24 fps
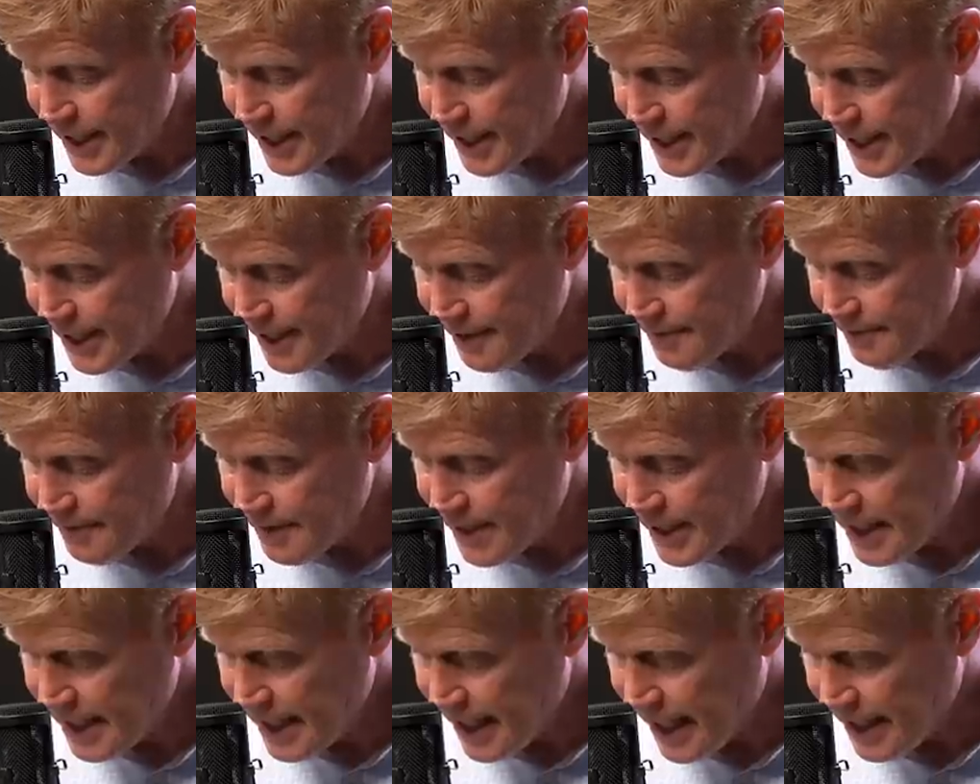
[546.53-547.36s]

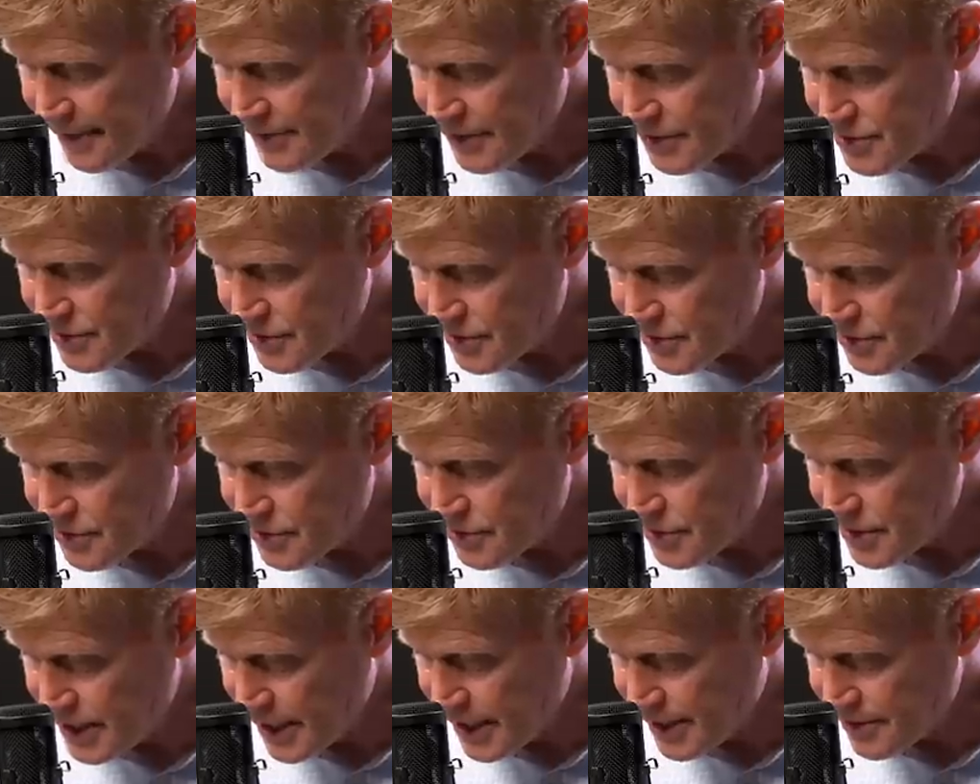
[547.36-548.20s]
and this is
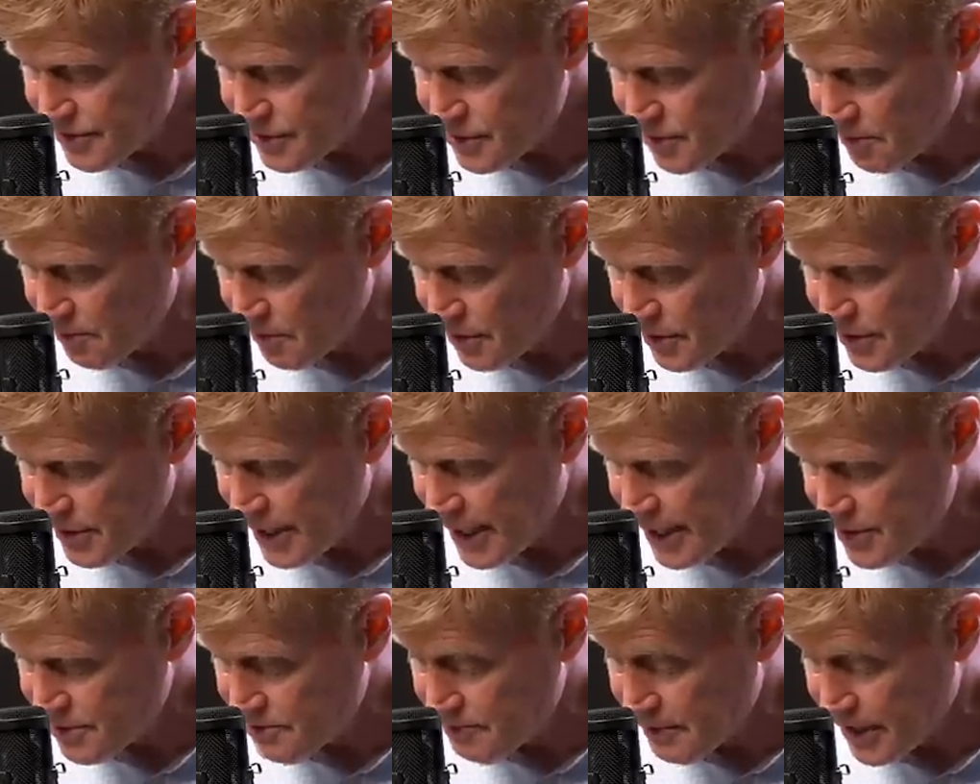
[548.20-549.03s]
someone
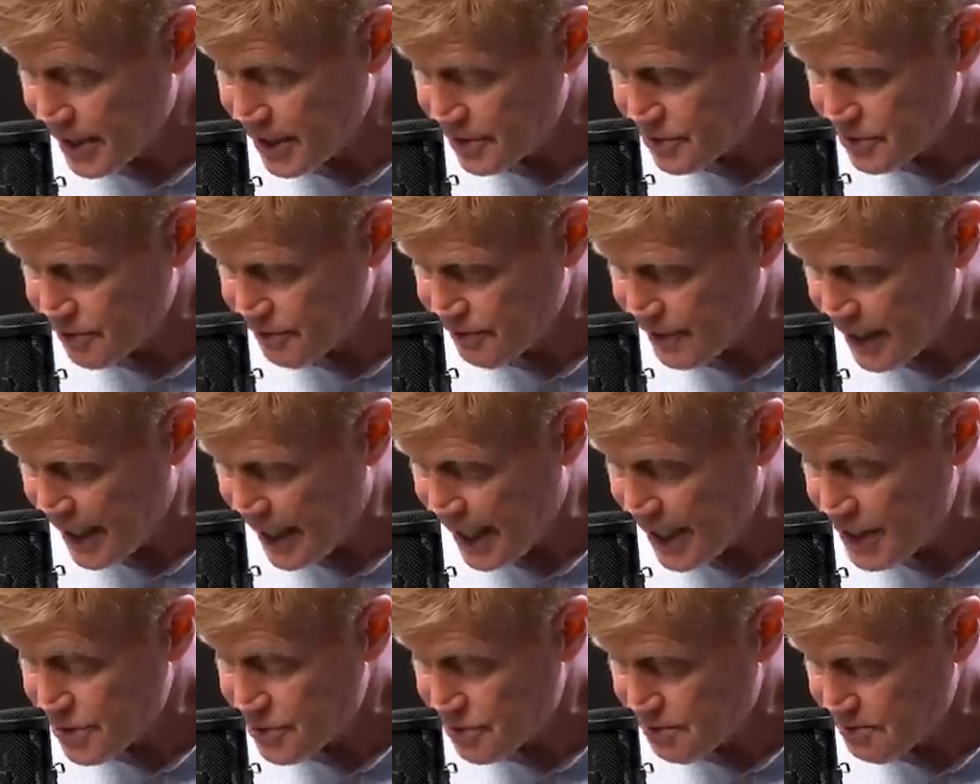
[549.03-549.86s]
that, because of
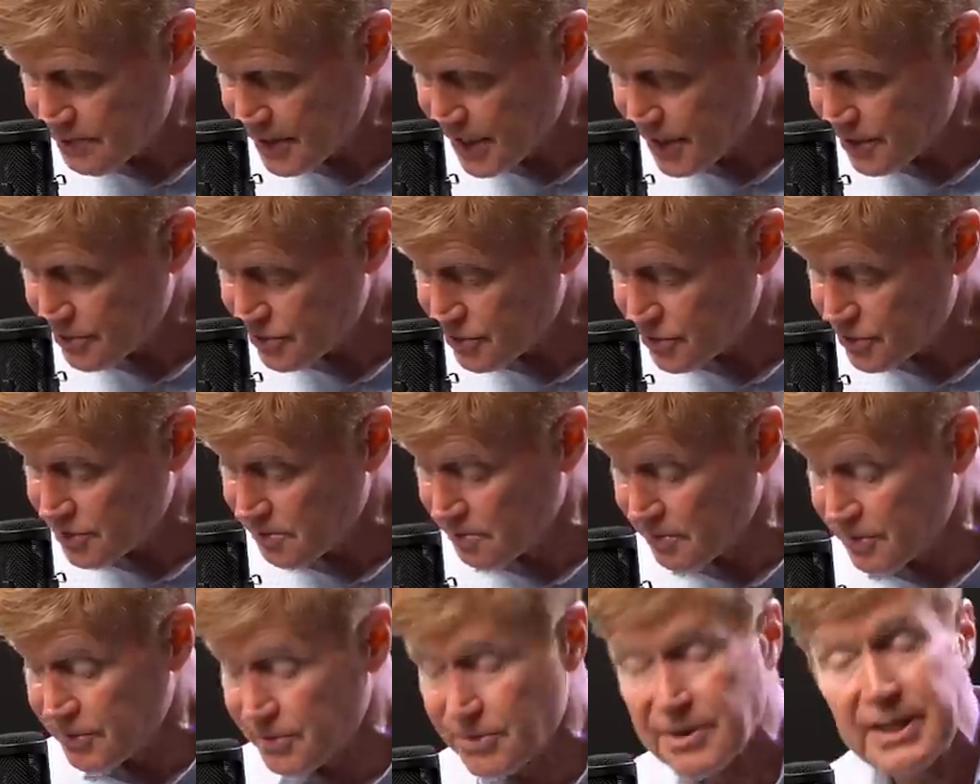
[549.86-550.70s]
age or because of
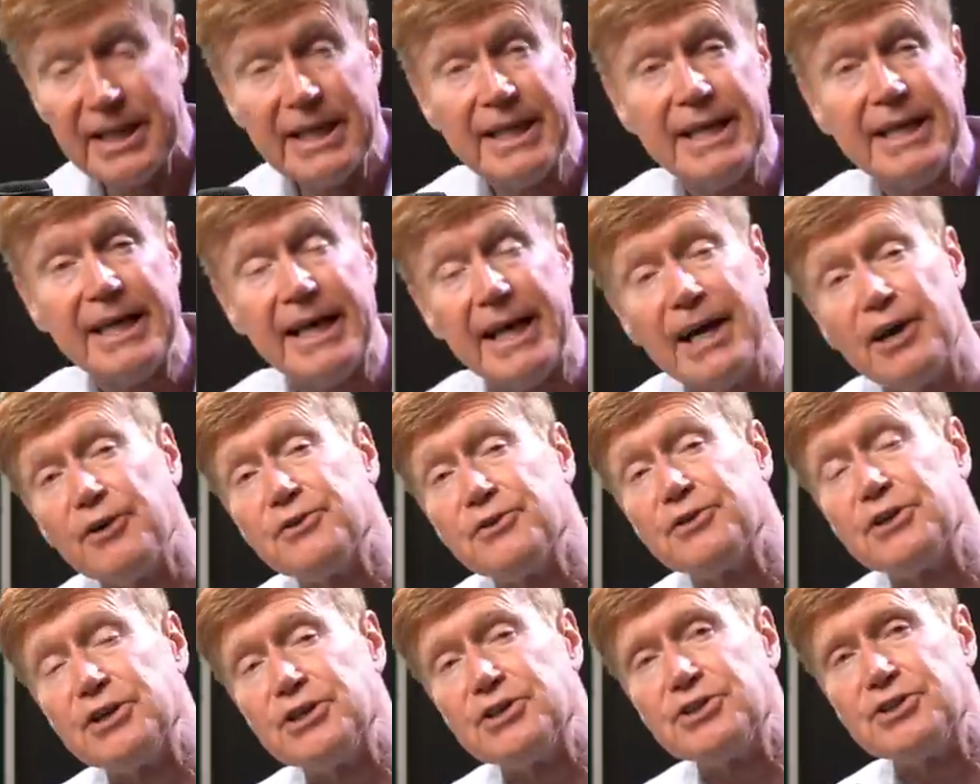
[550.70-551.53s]
some other
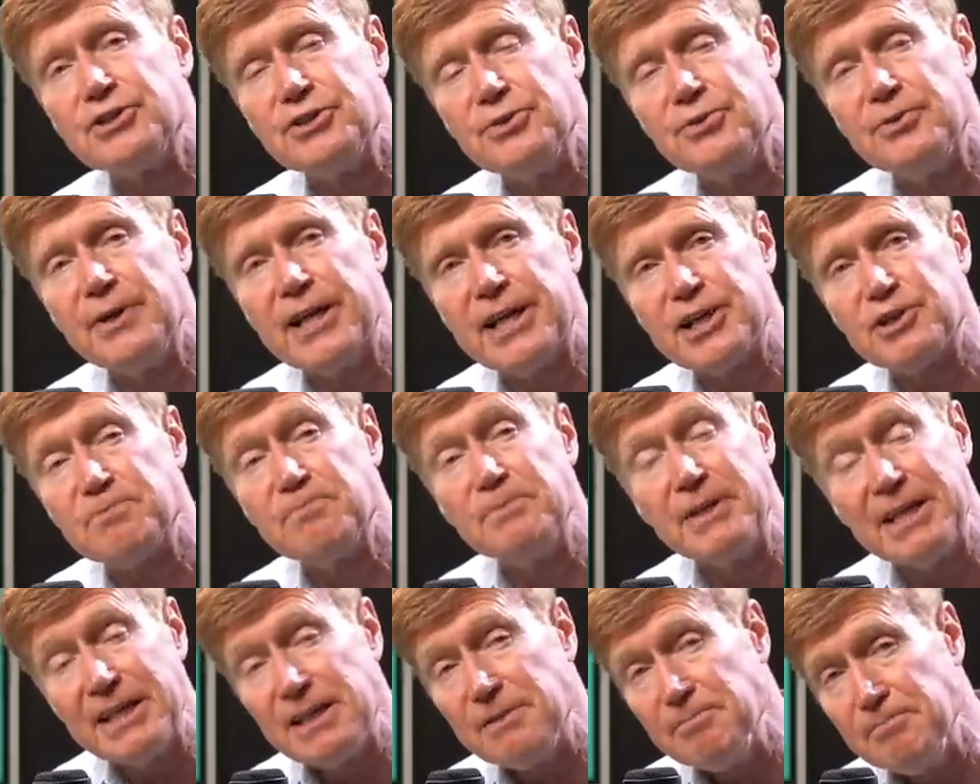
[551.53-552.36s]
health issue, has
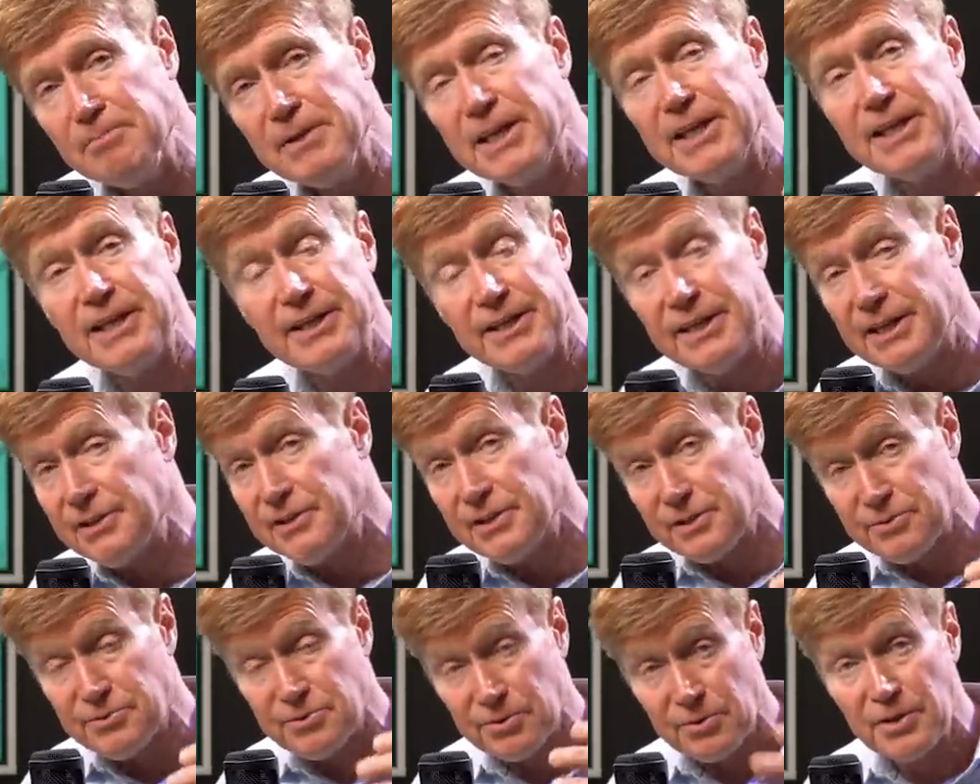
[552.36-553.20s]
been admitted and
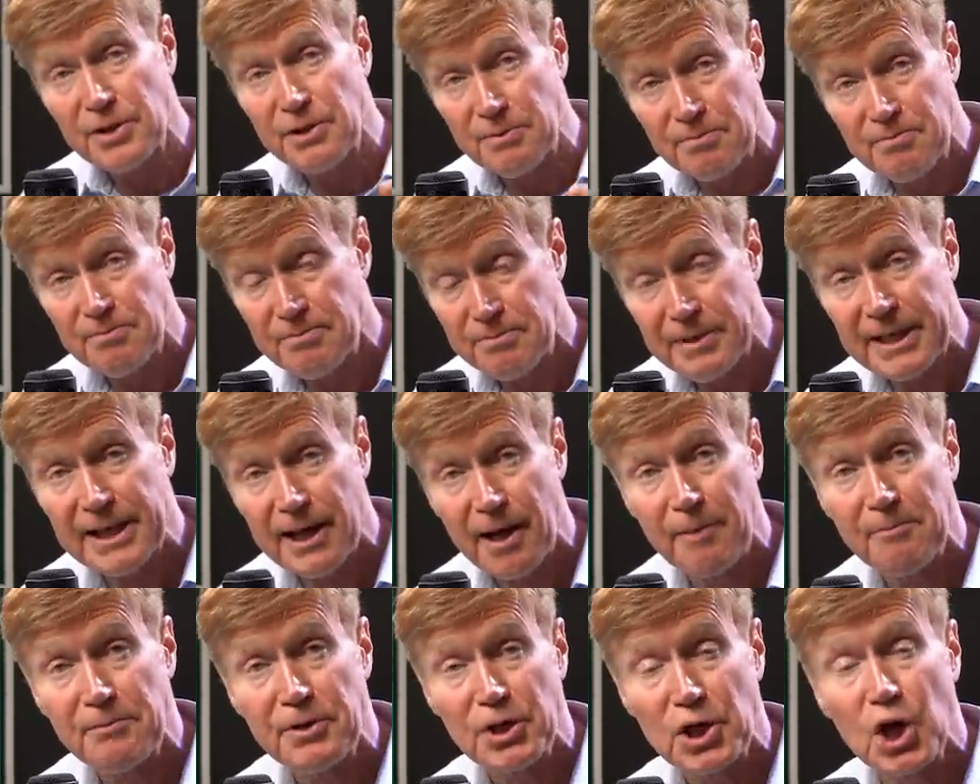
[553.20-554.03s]
it's really
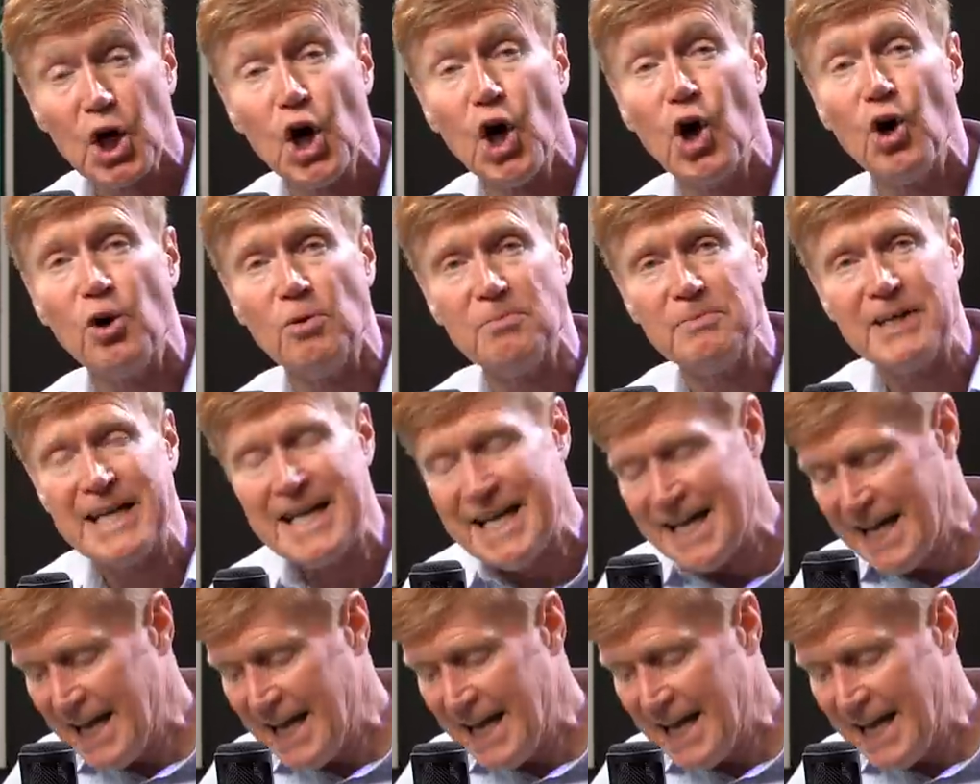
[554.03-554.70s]
become their home.